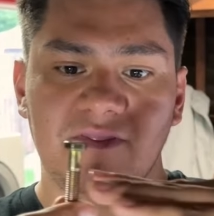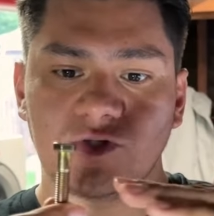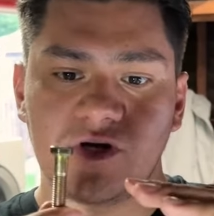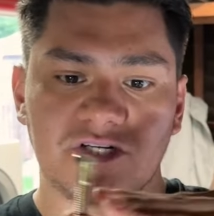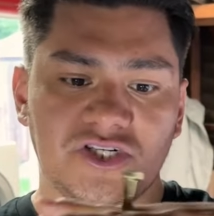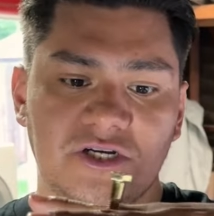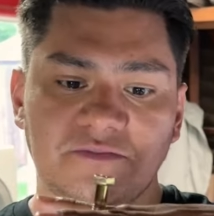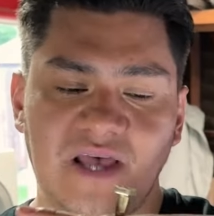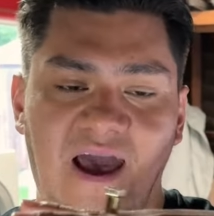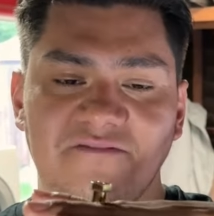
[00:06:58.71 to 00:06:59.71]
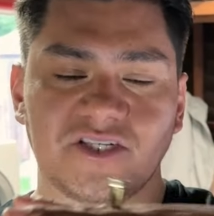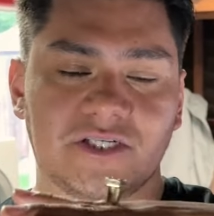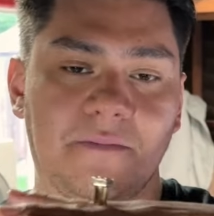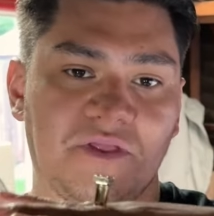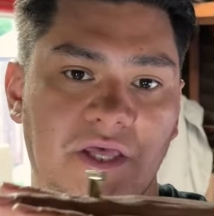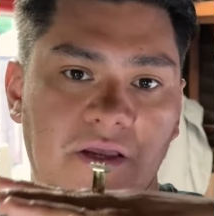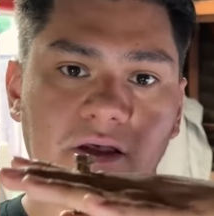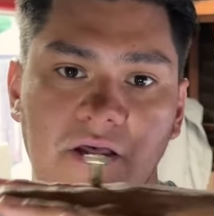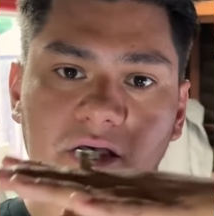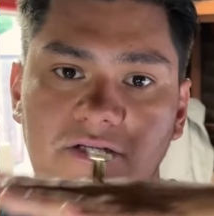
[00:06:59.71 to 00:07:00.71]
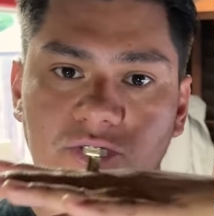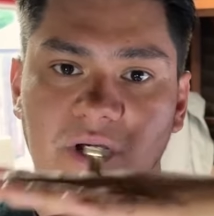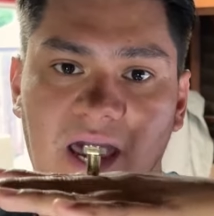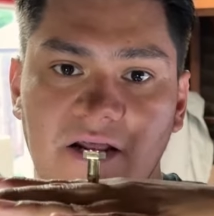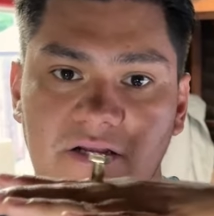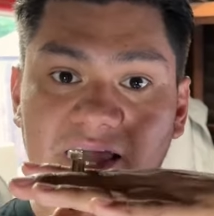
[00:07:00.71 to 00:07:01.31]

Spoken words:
and this way your shims have something to kind of